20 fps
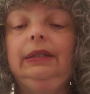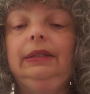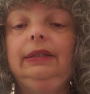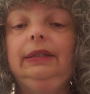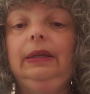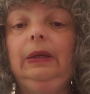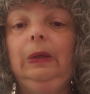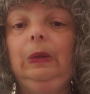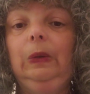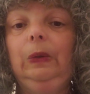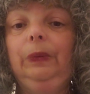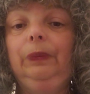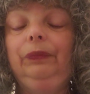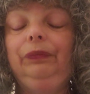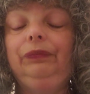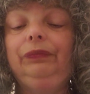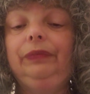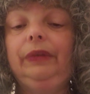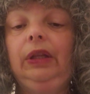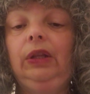So
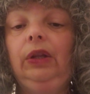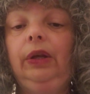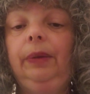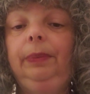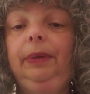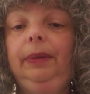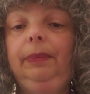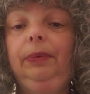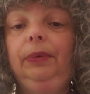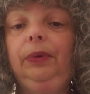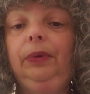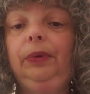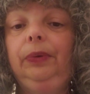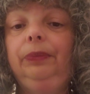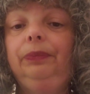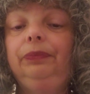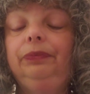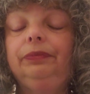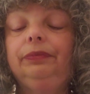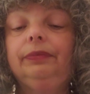a lot of people
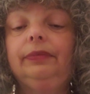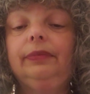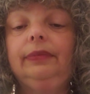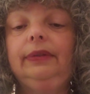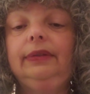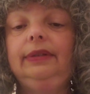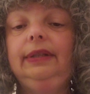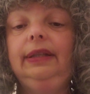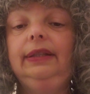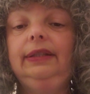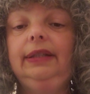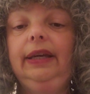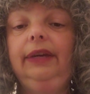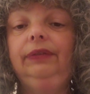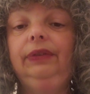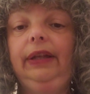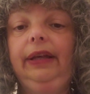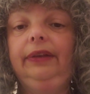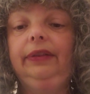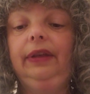seed save
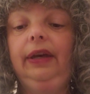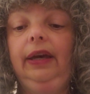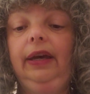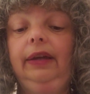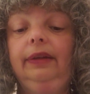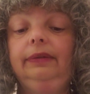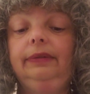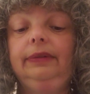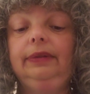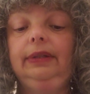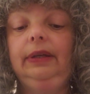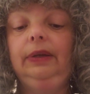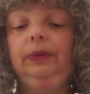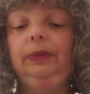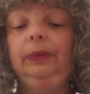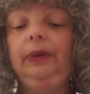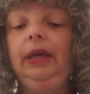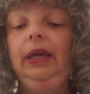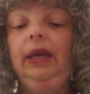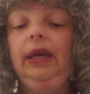like that. So
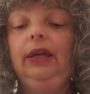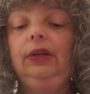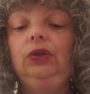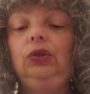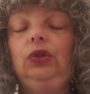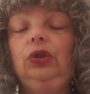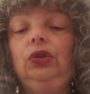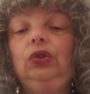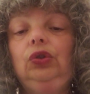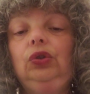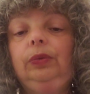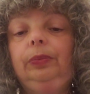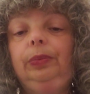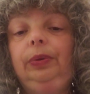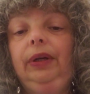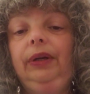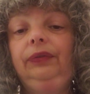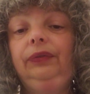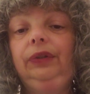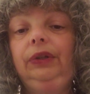it's just your
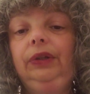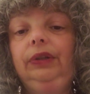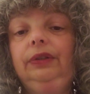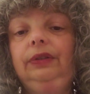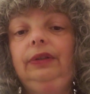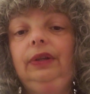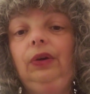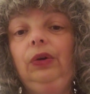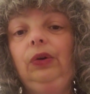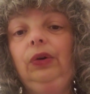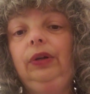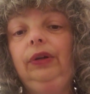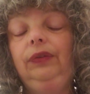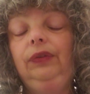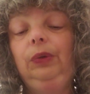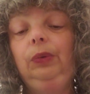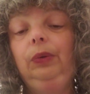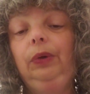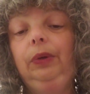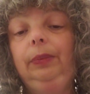preference on if
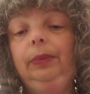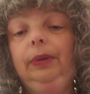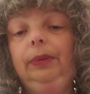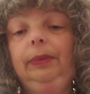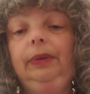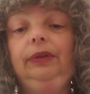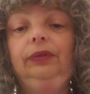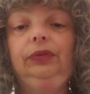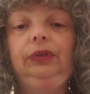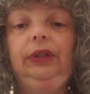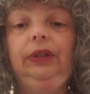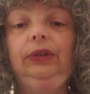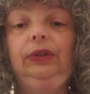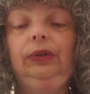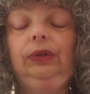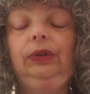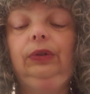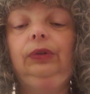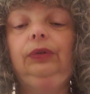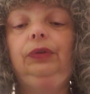you want to put them in the
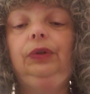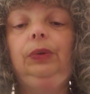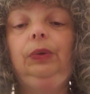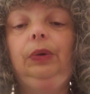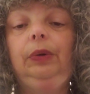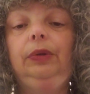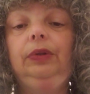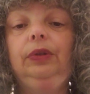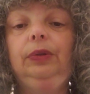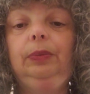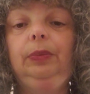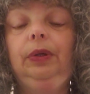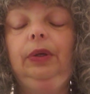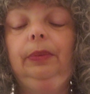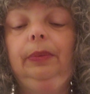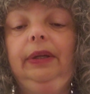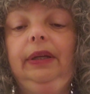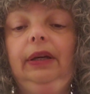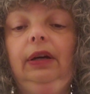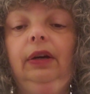freezer or if you want to just put
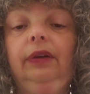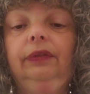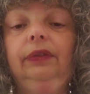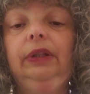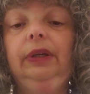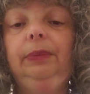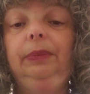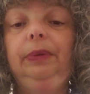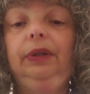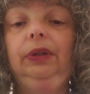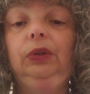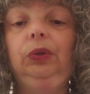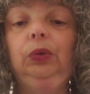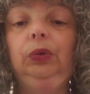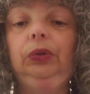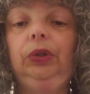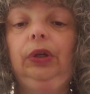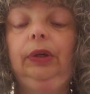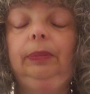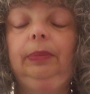them in an envelope in a cool,
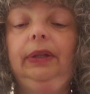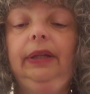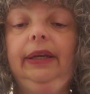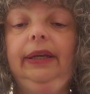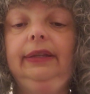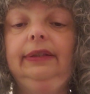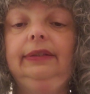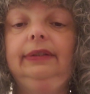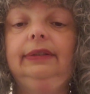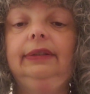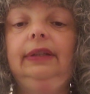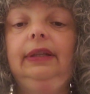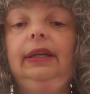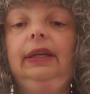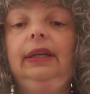dark place.